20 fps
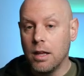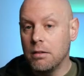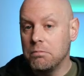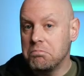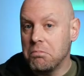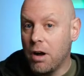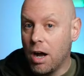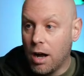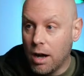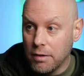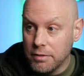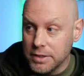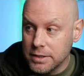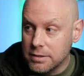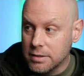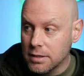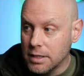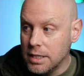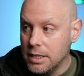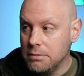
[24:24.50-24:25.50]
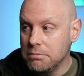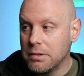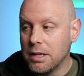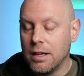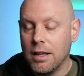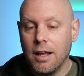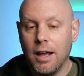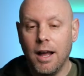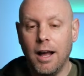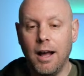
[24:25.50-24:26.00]
Obviously,
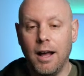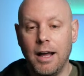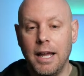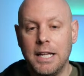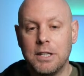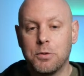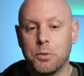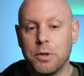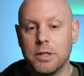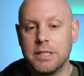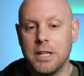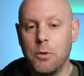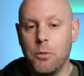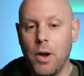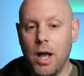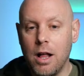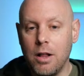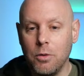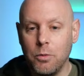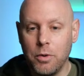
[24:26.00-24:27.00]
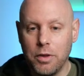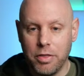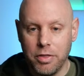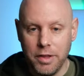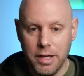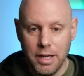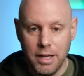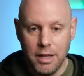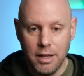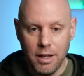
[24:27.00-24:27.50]
it's worked out well with
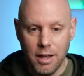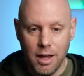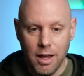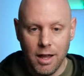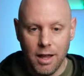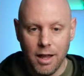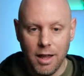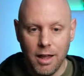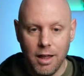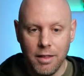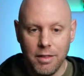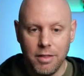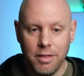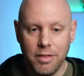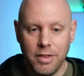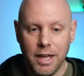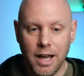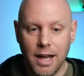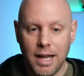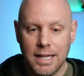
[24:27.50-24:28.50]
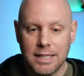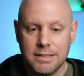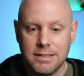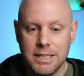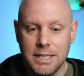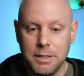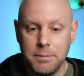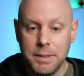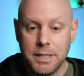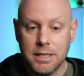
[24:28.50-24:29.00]
the
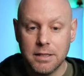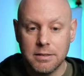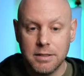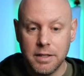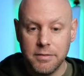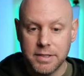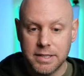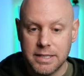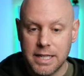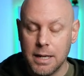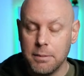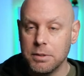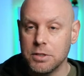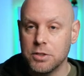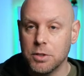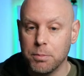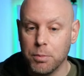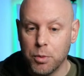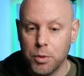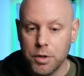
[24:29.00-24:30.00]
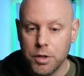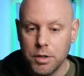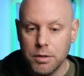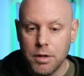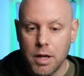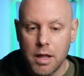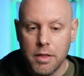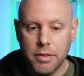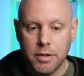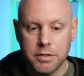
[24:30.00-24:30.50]
ISC because they've established a border.
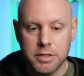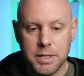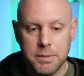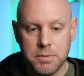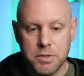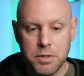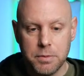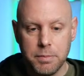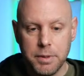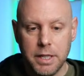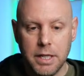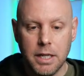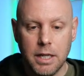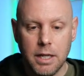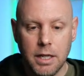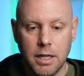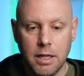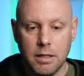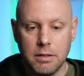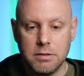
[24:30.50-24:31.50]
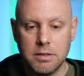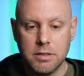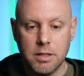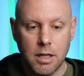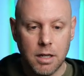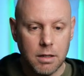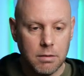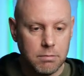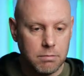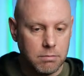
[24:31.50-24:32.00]
There seems to be
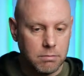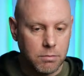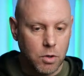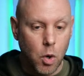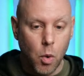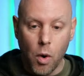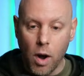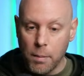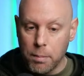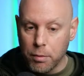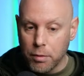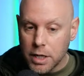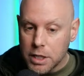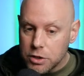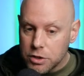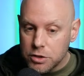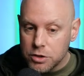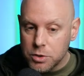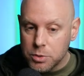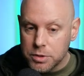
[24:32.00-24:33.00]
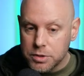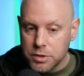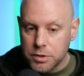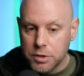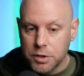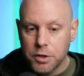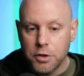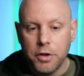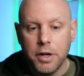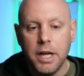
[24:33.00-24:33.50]
some cooperation to a certain
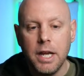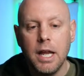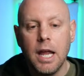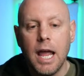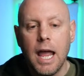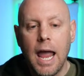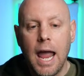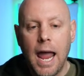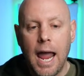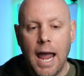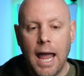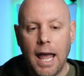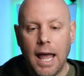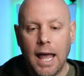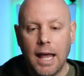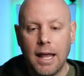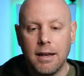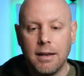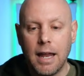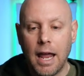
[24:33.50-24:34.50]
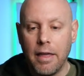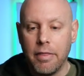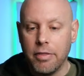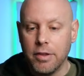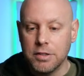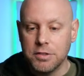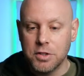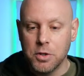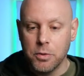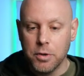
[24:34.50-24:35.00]
degree, and things
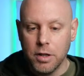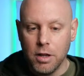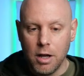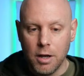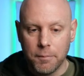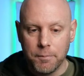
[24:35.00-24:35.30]
are going along.